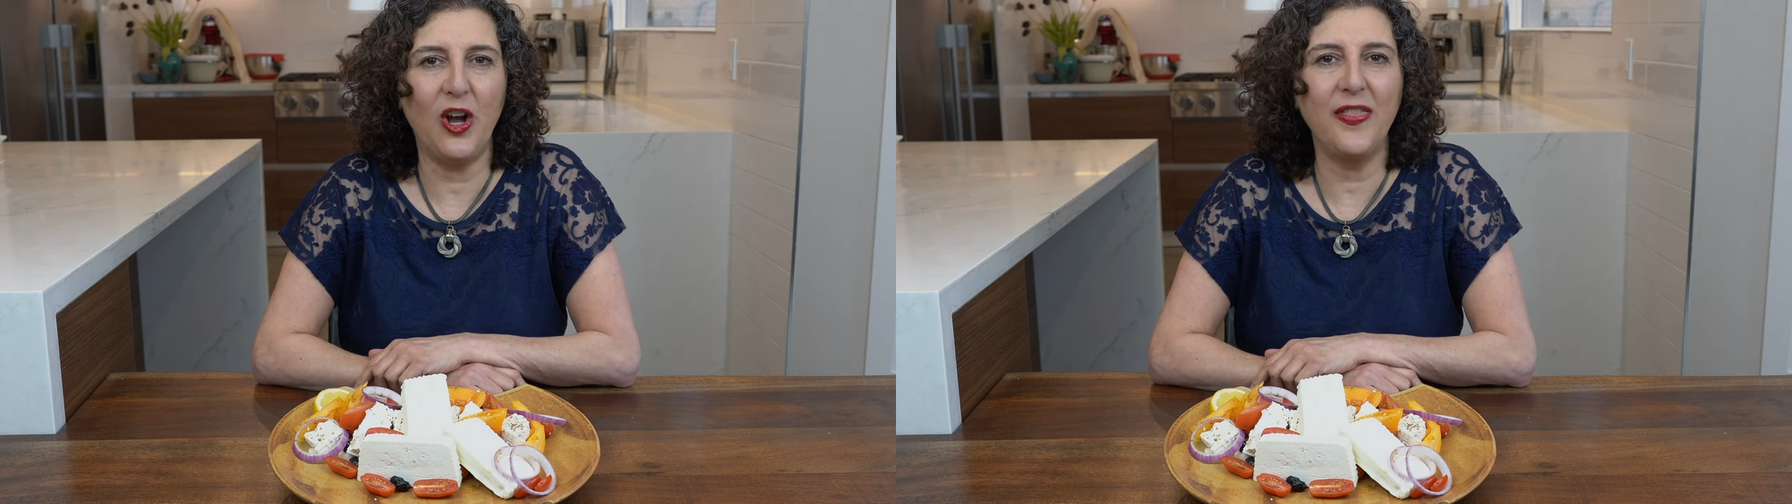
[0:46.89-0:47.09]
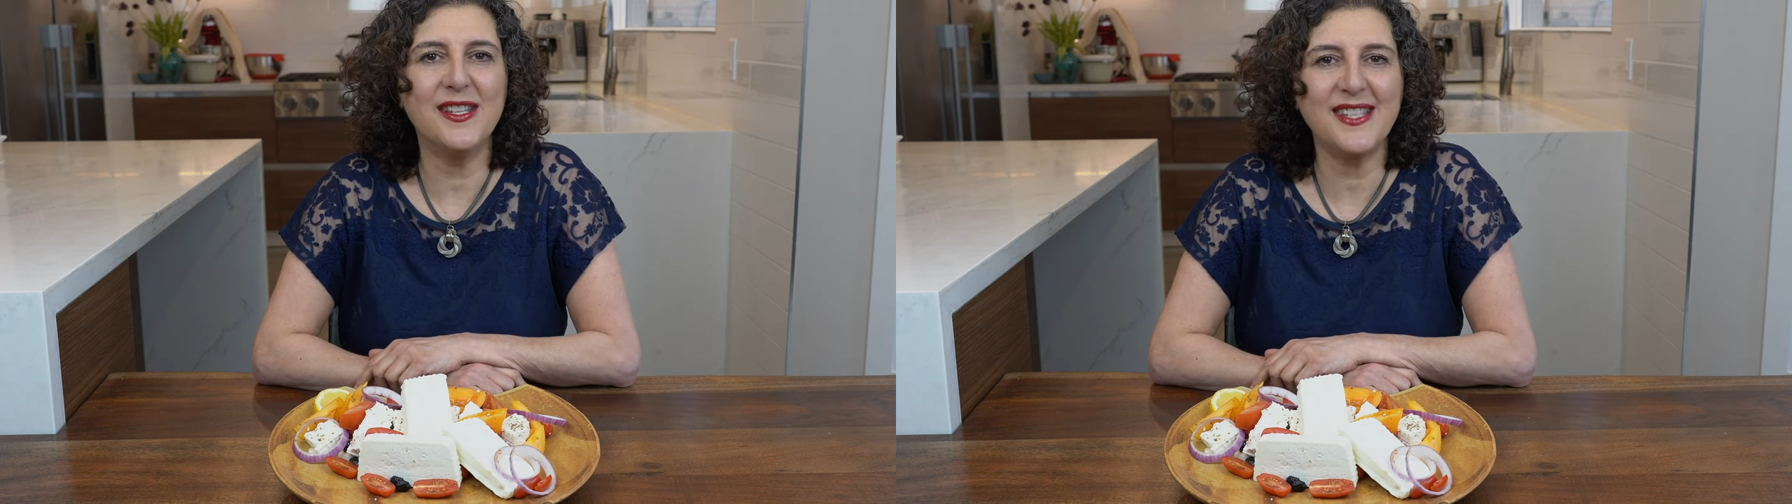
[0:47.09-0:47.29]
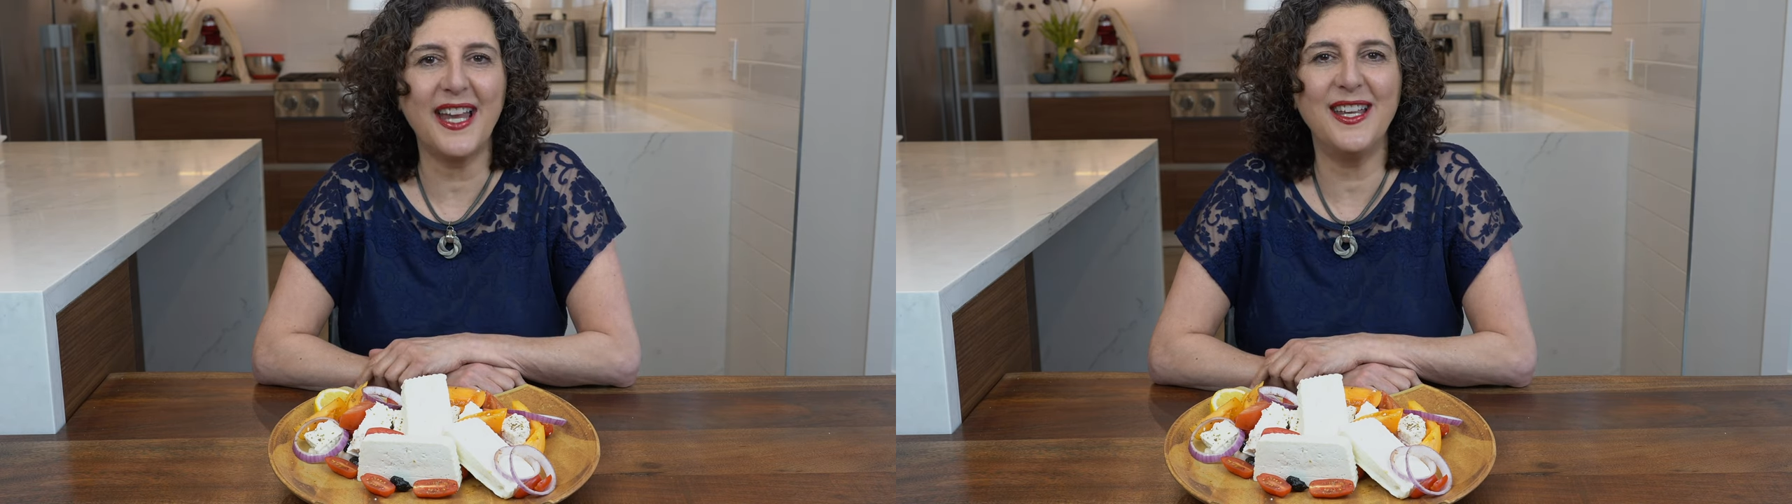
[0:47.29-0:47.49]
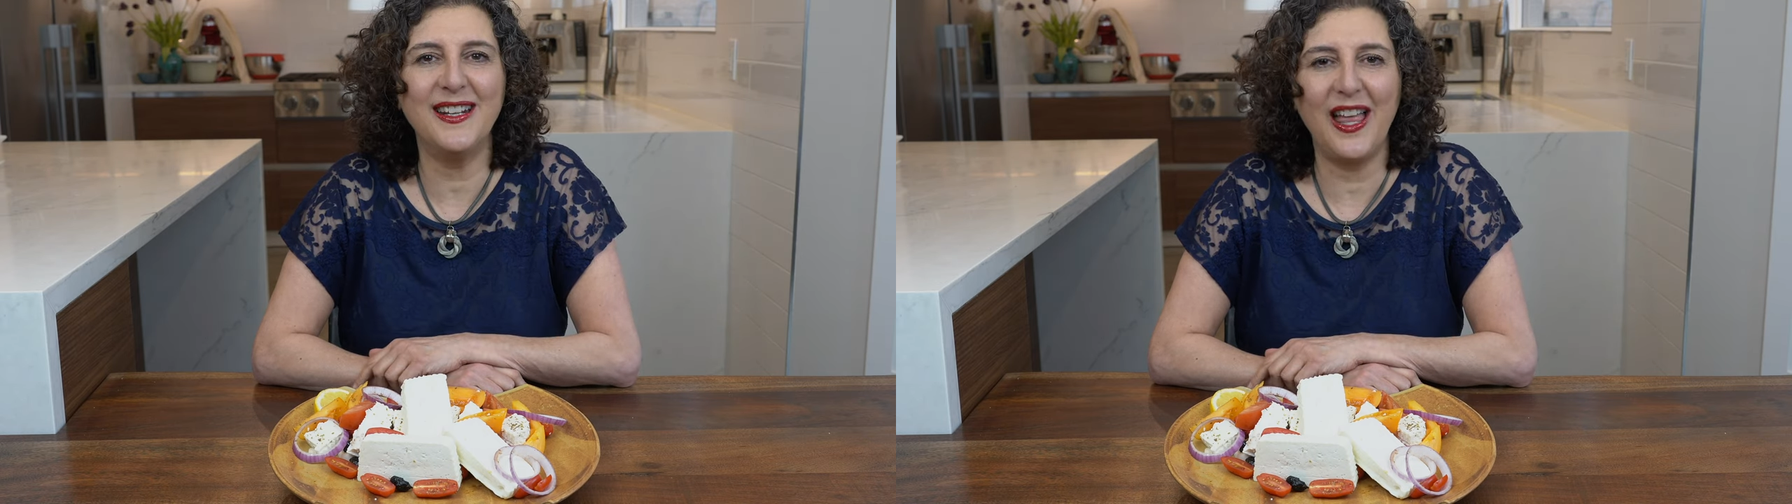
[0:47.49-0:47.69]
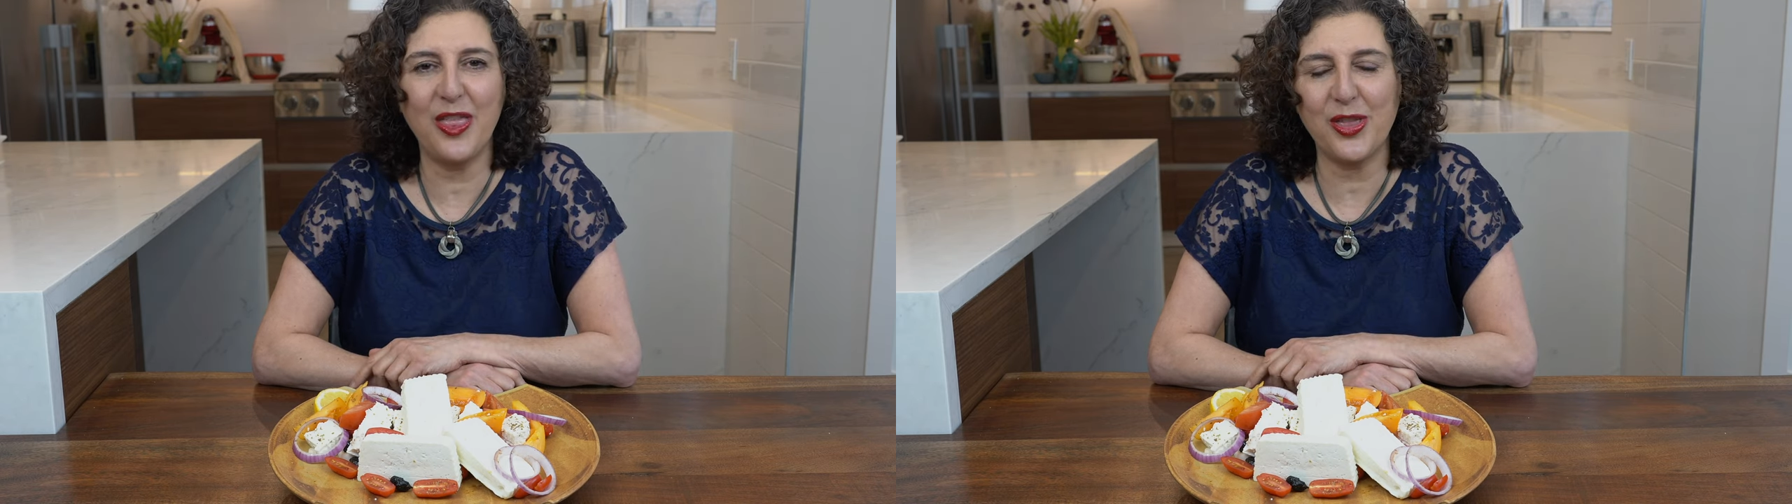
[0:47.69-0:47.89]
on the
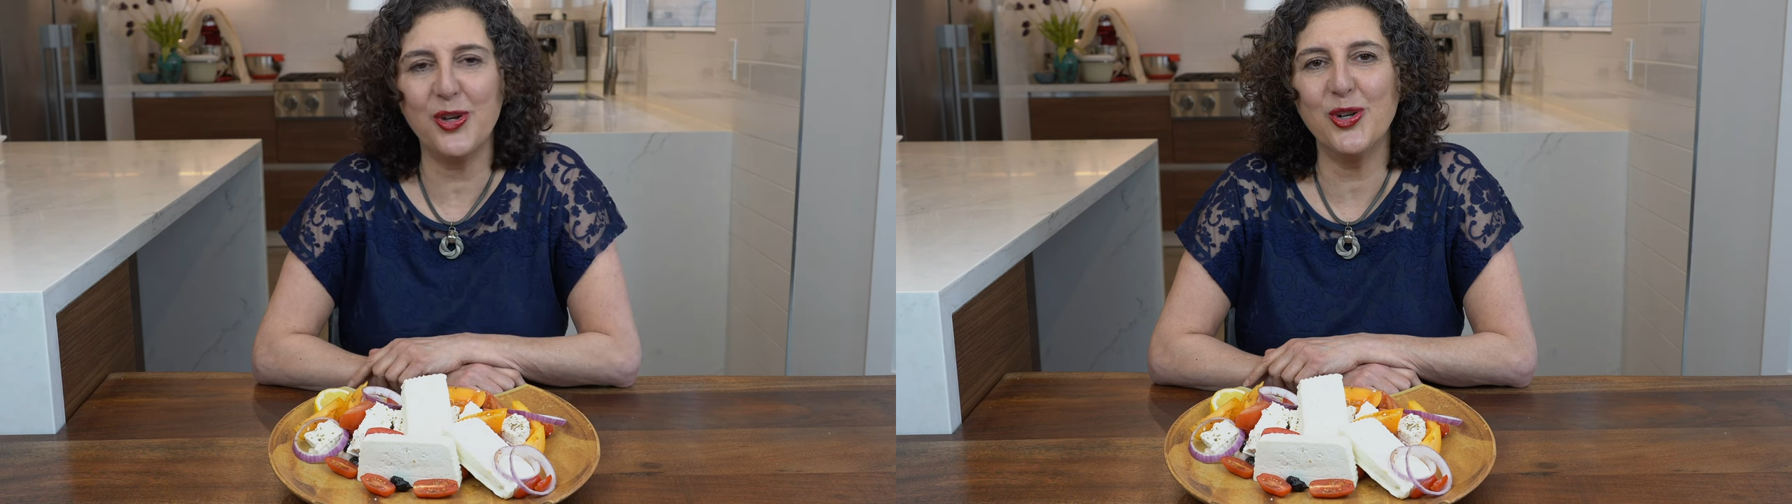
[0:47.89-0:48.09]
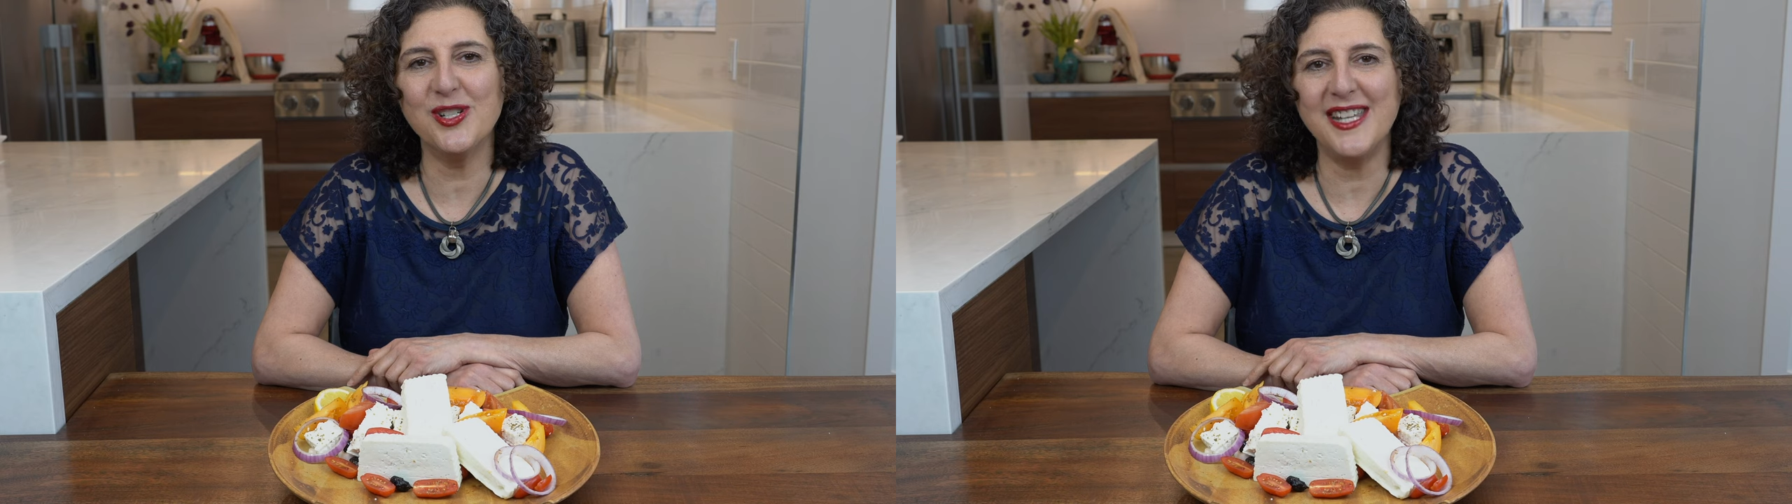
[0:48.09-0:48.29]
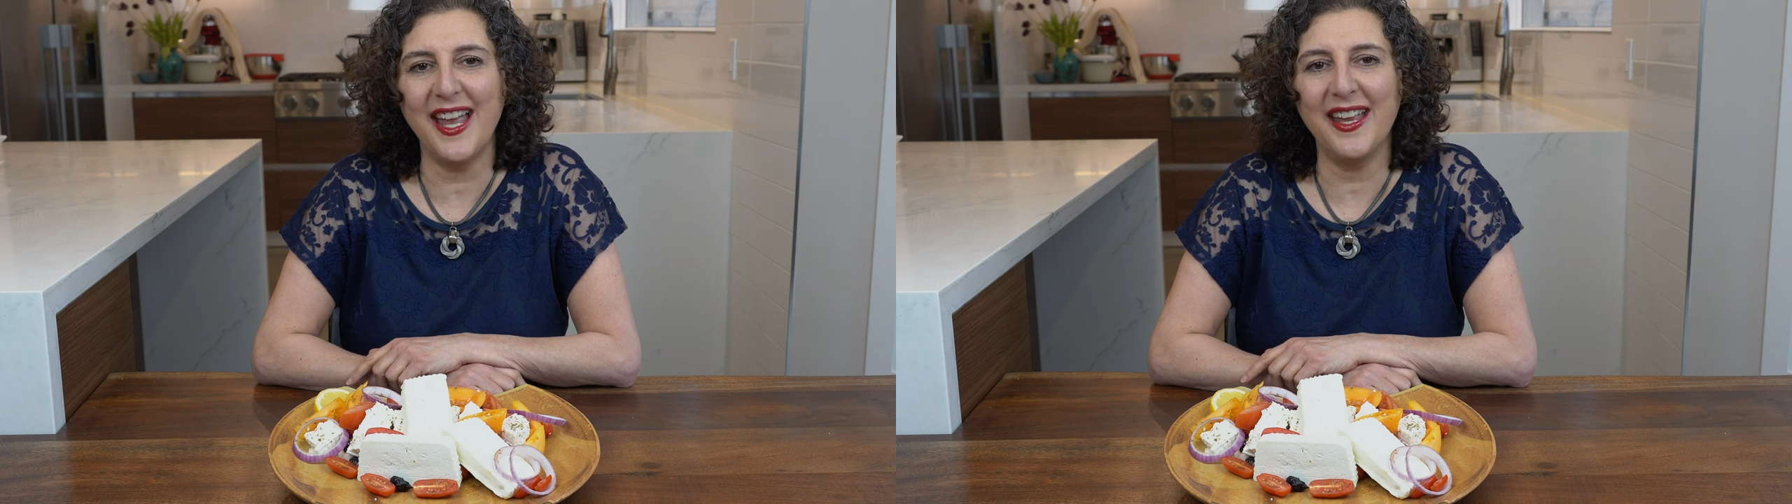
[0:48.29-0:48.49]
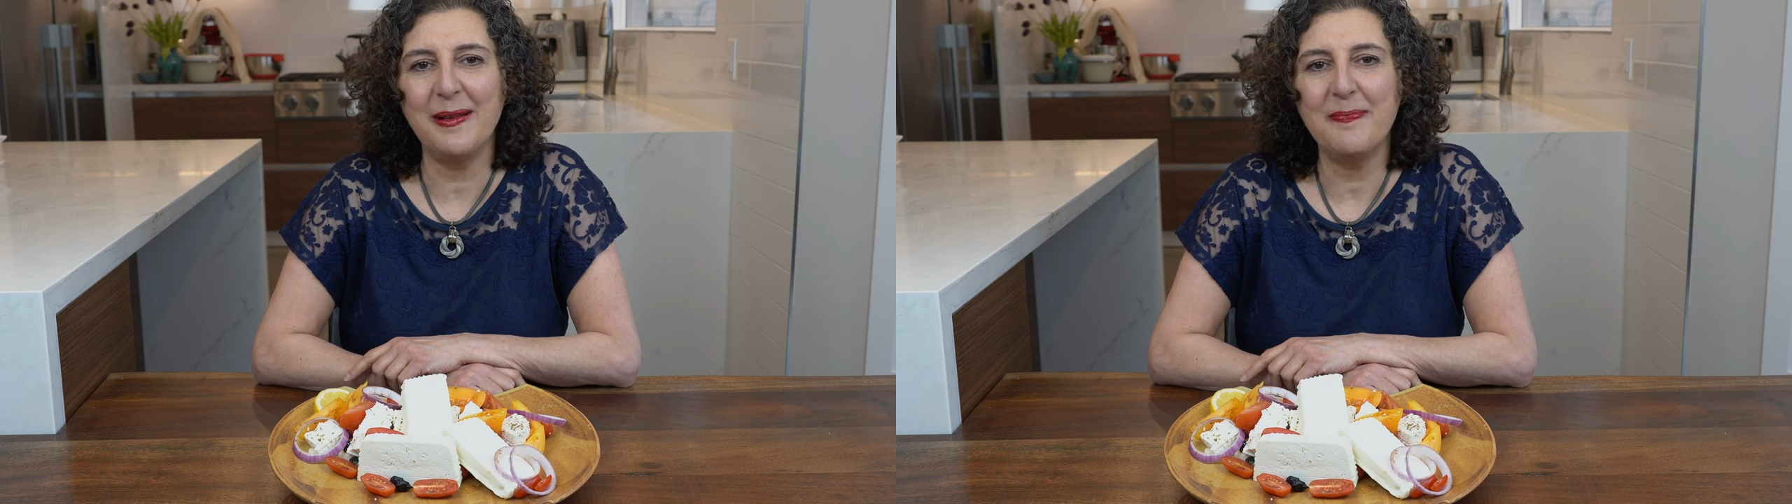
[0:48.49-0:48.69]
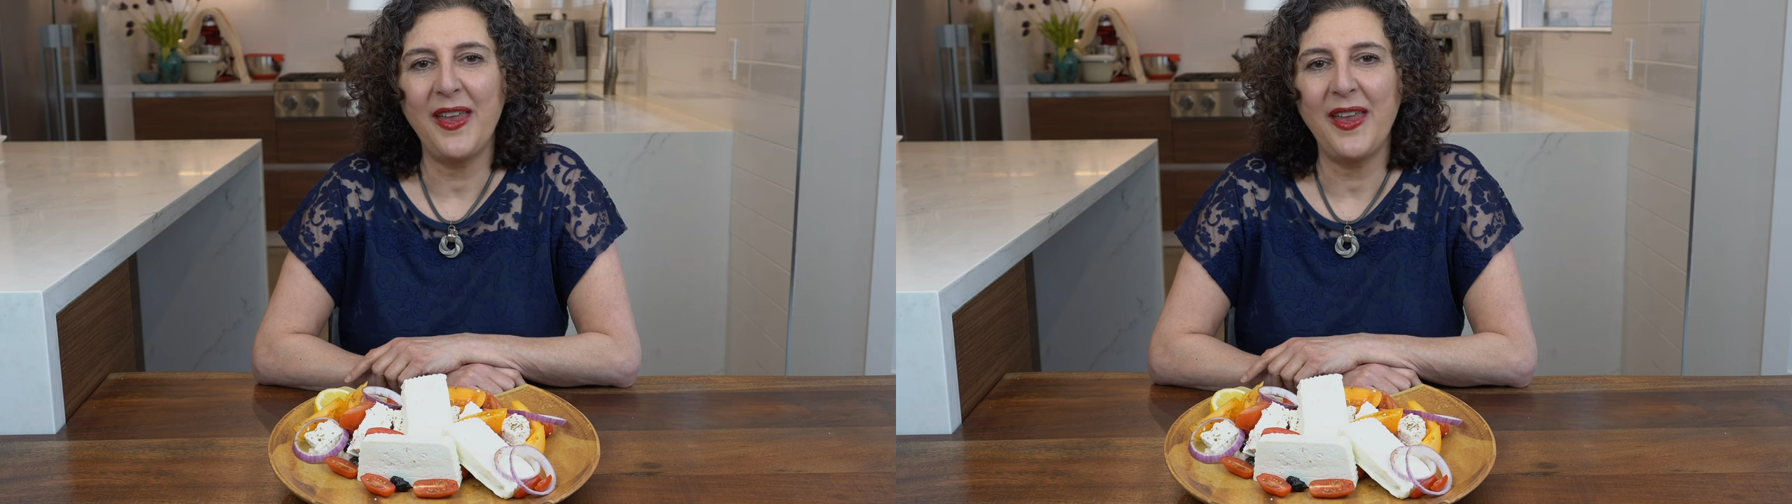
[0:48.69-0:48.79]
second and third day.